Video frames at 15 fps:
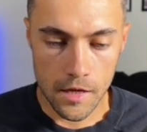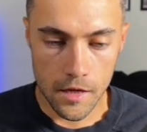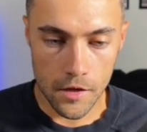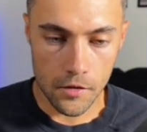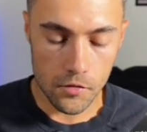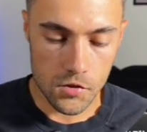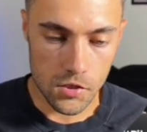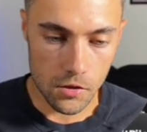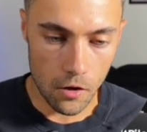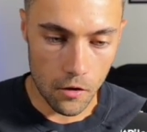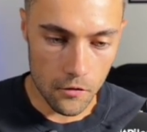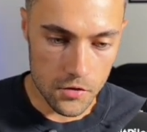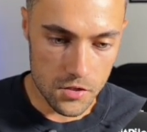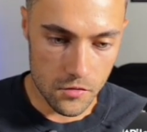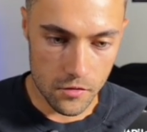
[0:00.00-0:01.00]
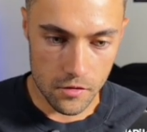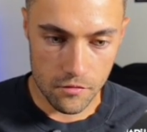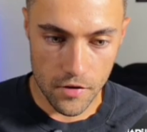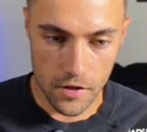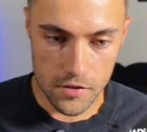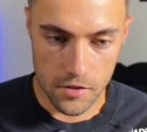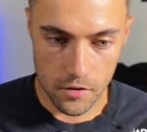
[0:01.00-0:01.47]
and you'll see all these different
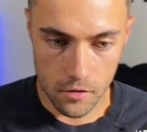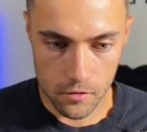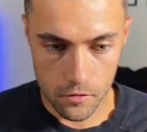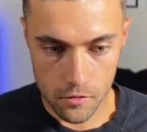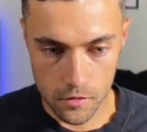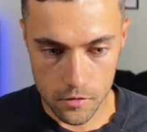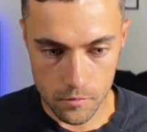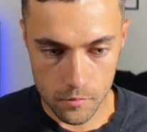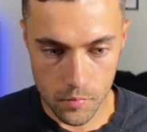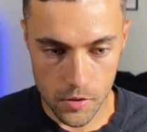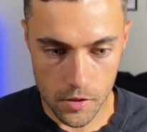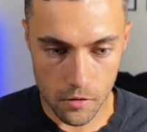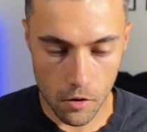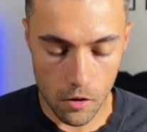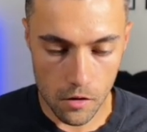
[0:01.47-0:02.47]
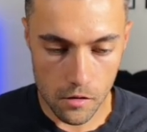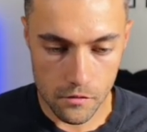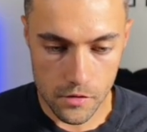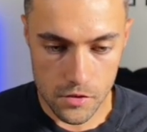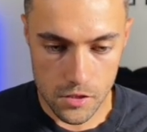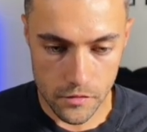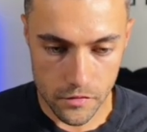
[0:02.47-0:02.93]
effects here. You can pick all
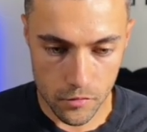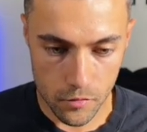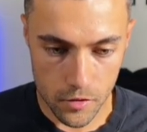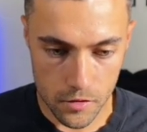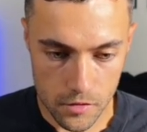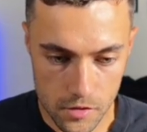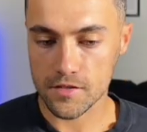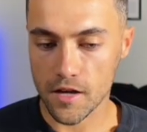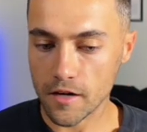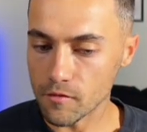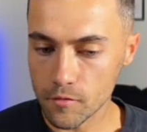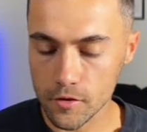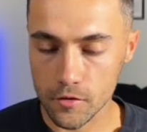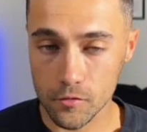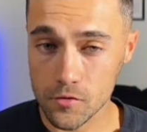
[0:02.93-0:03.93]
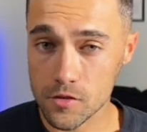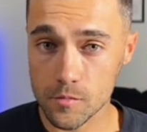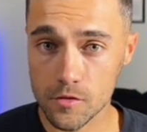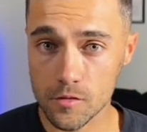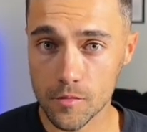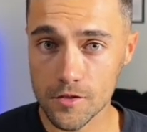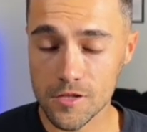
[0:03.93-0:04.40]
these different ones. I don't really use them
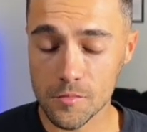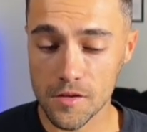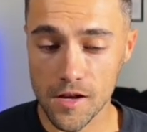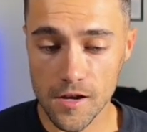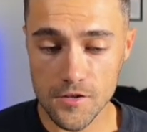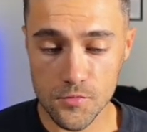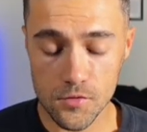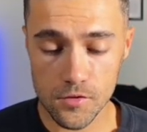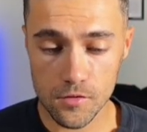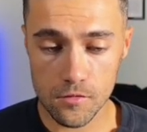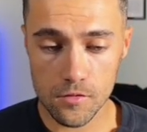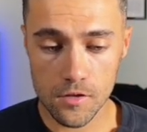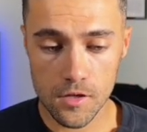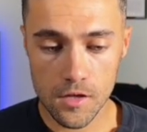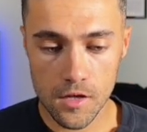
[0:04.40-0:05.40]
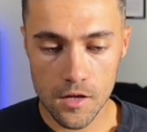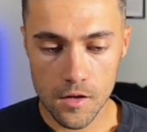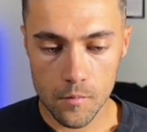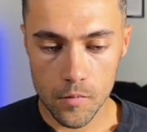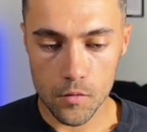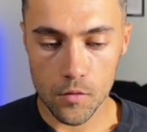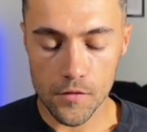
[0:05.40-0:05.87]
too much, to be honest with you,
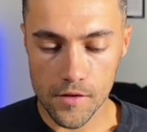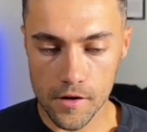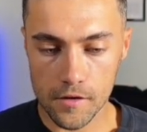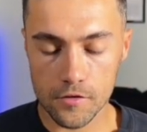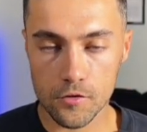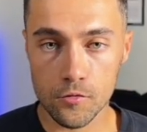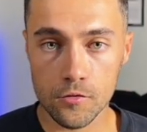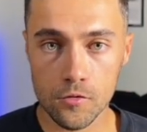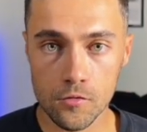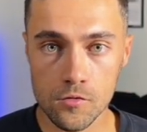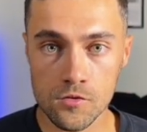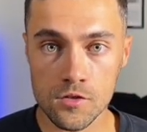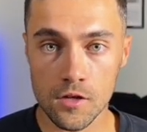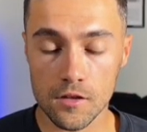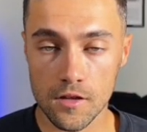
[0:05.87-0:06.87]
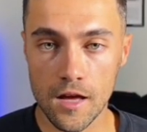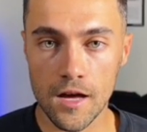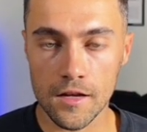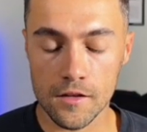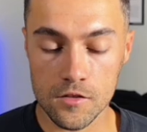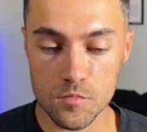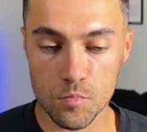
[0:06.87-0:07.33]
but one that I do use a
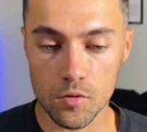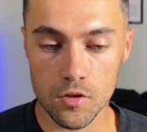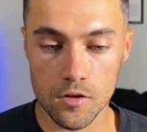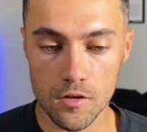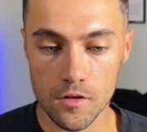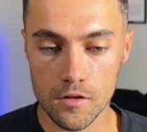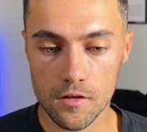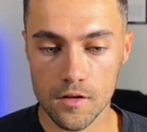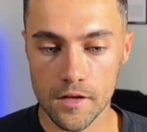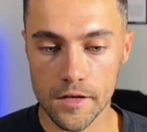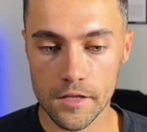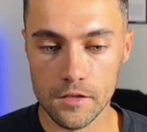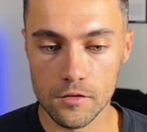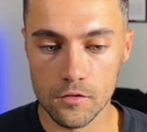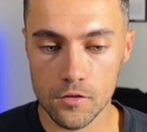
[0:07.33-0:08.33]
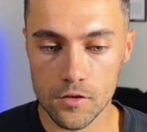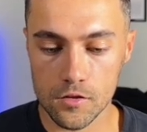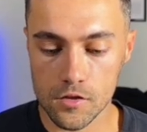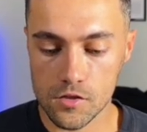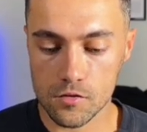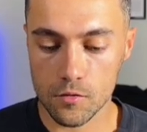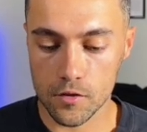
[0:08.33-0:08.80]
lot is blur. And you can
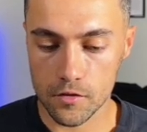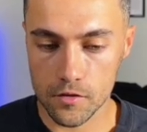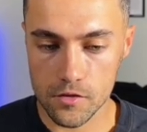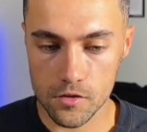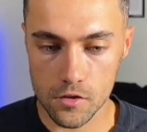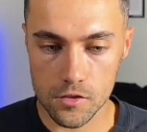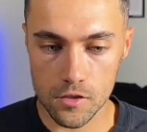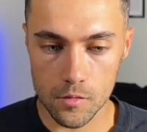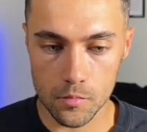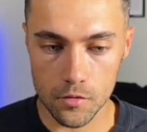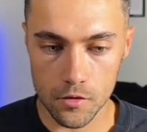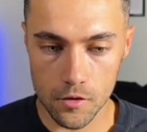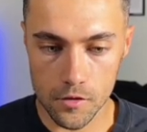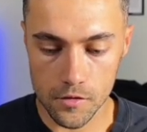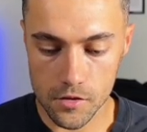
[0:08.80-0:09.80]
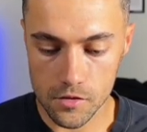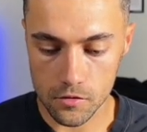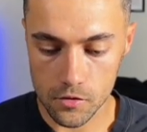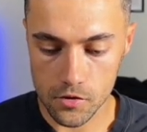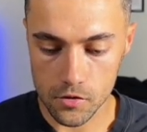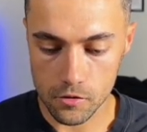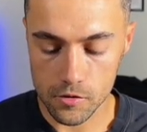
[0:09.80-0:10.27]
just quickly search up blur in this
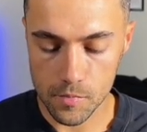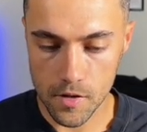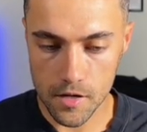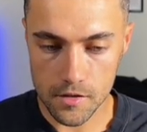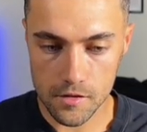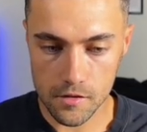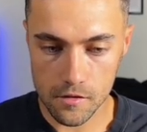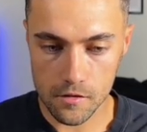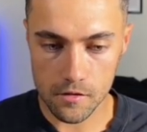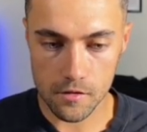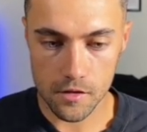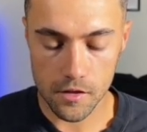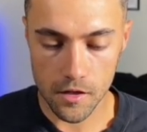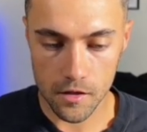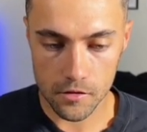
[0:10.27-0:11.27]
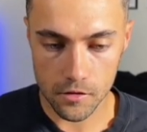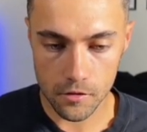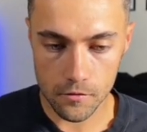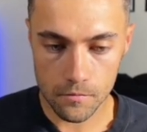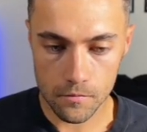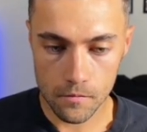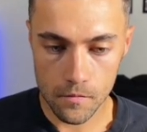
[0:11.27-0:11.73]
little search box here and hit
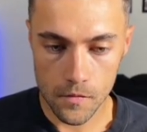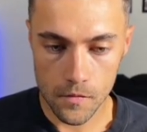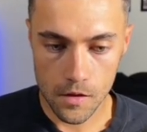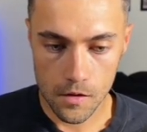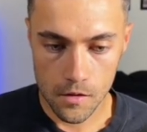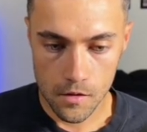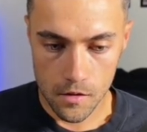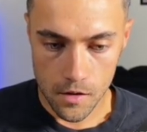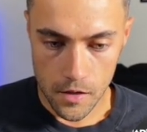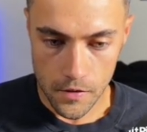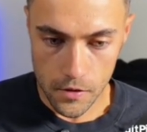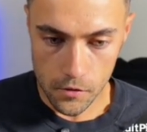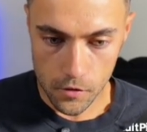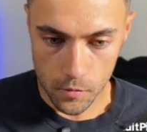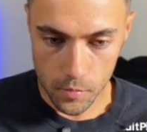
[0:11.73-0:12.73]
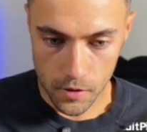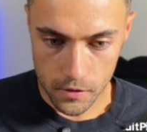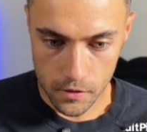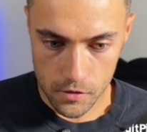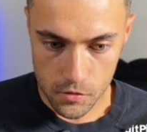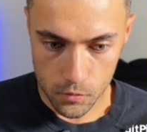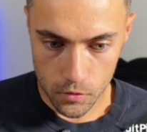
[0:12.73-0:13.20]
enter. And then you can pick
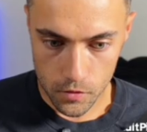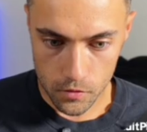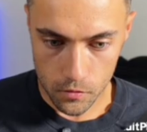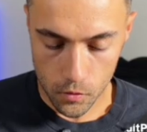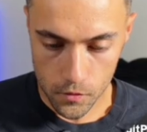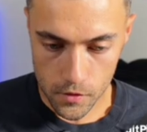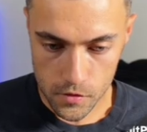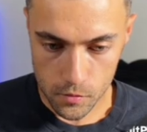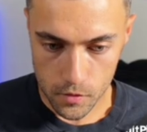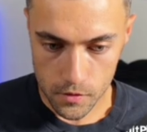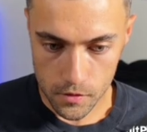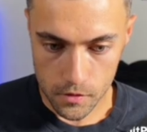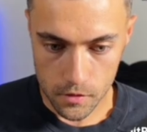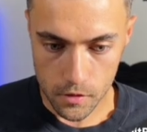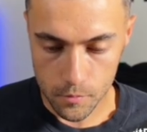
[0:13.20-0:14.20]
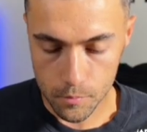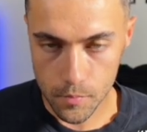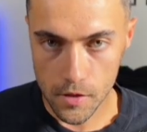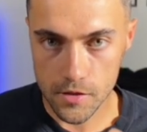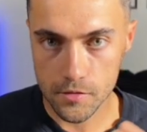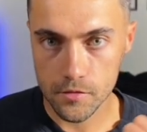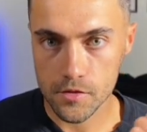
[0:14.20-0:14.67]
this one or this one. They're
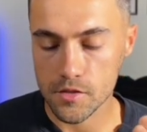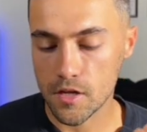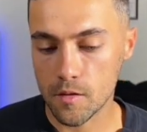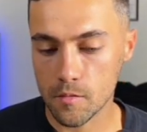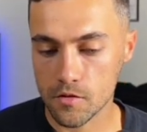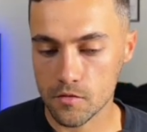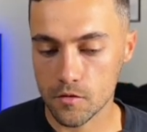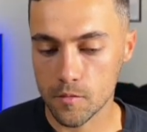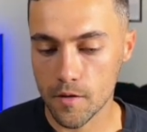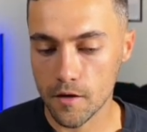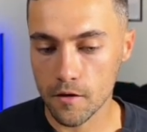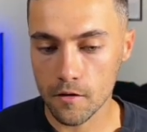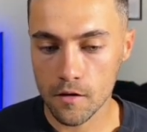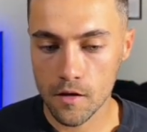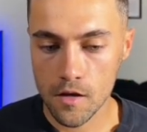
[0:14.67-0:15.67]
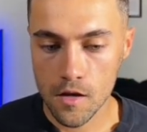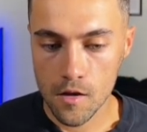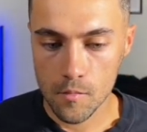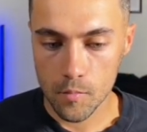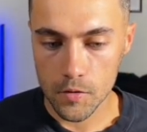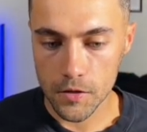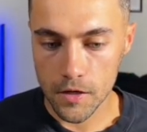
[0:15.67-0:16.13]
basically the same, it doesn't really matter.
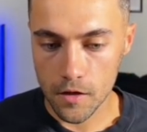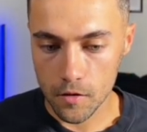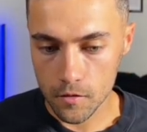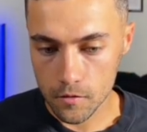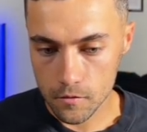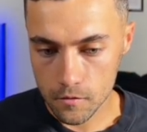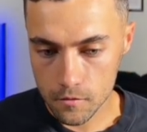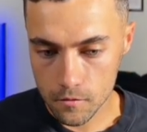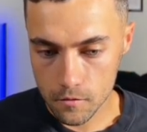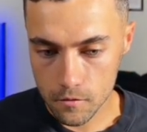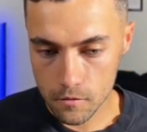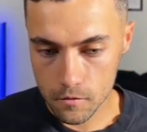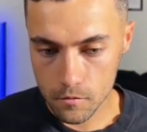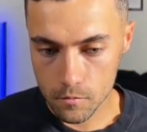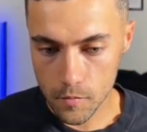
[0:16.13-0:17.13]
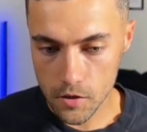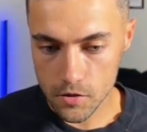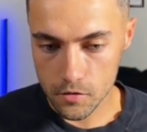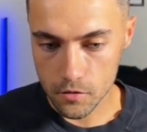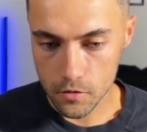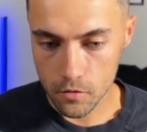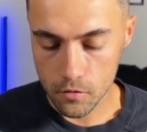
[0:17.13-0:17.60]
But then I'll
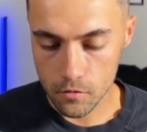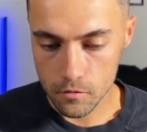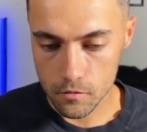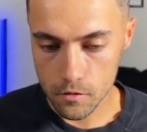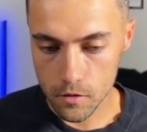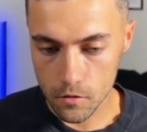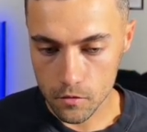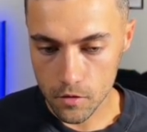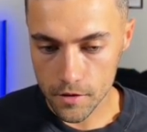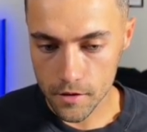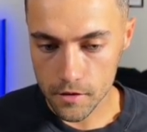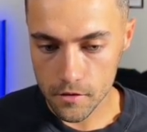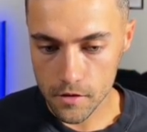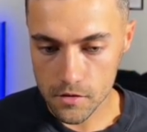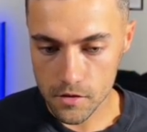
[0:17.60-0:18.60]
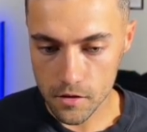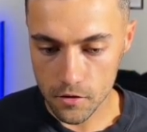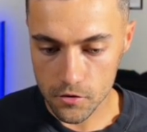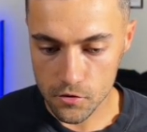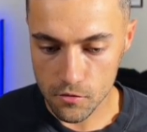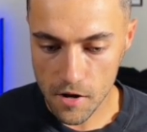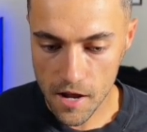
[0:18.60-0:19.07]
basically, click into this and I'll
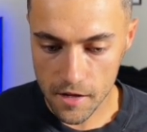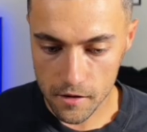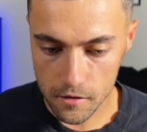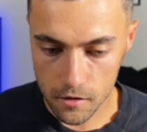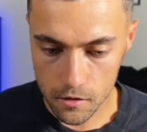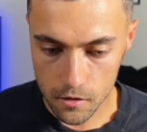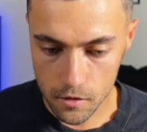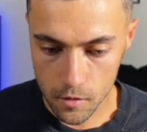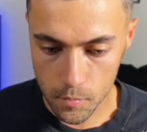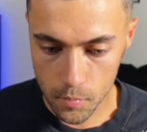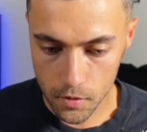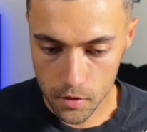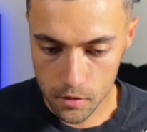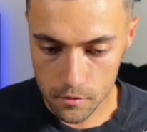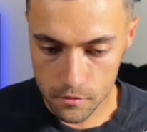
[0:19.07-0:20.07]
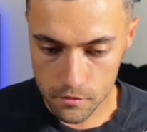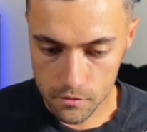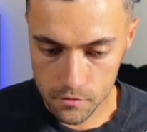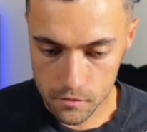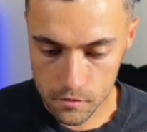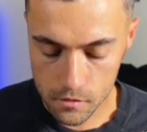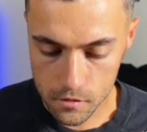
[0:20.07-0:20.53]
drag it
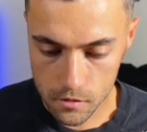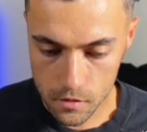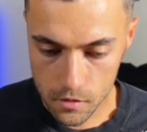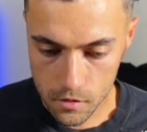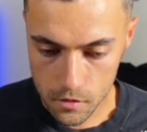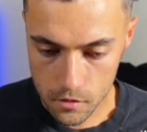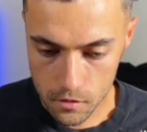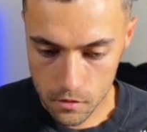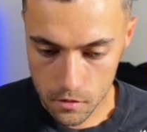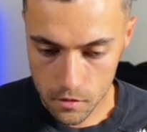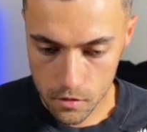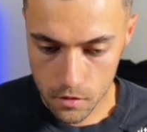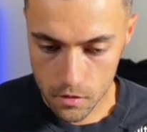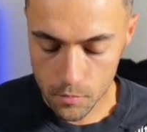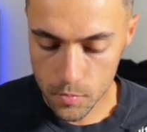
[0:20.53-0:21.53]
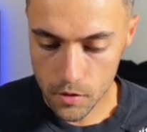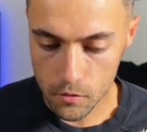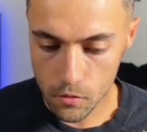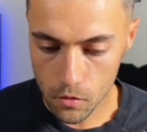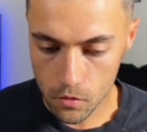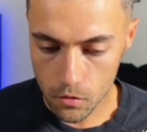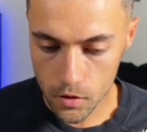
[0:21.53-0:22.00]
above the
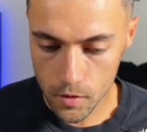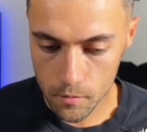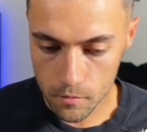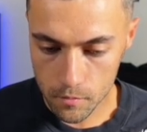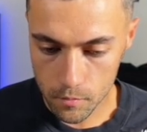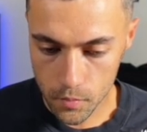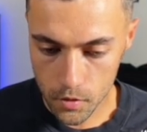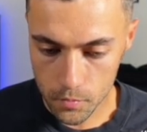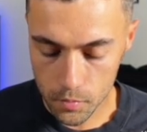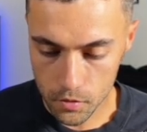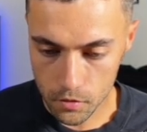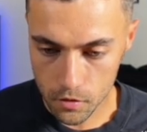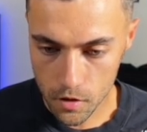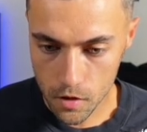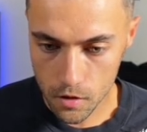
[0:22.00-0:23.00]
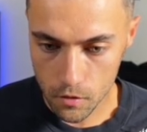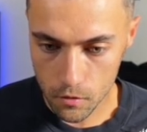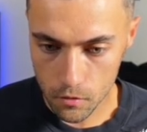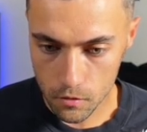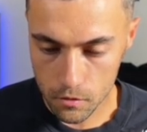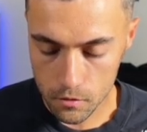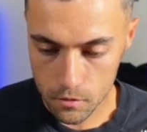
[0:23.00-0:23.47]
B-roll clip, but
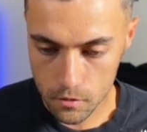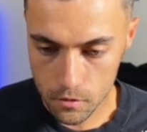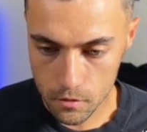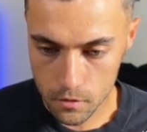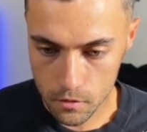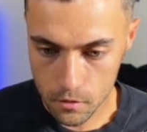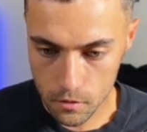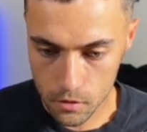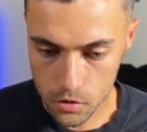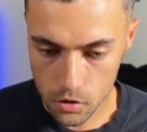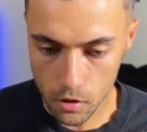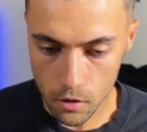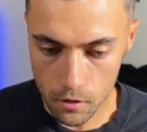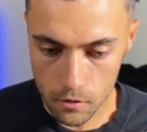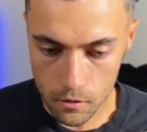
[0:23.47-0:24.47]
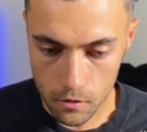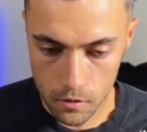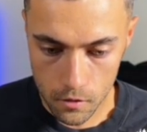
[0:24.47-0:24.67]
below the chart.